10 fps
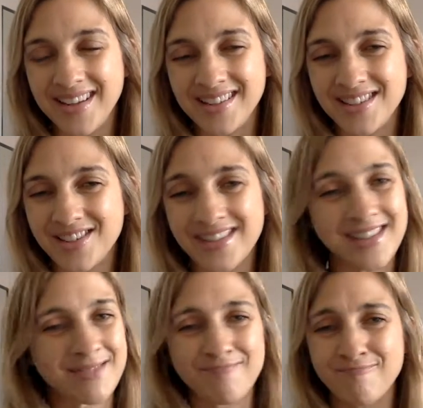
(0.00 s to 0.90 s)
It's
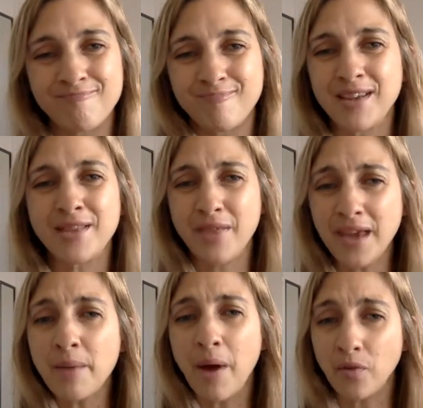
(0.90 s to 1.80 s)
just,
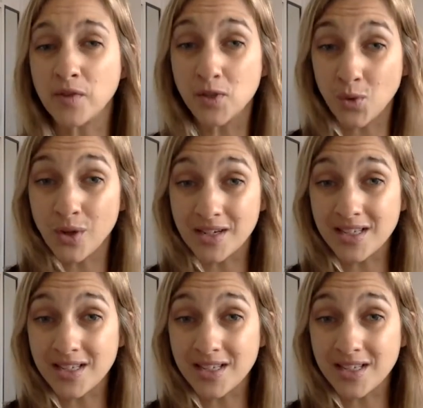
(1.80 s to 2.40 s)
think about the source,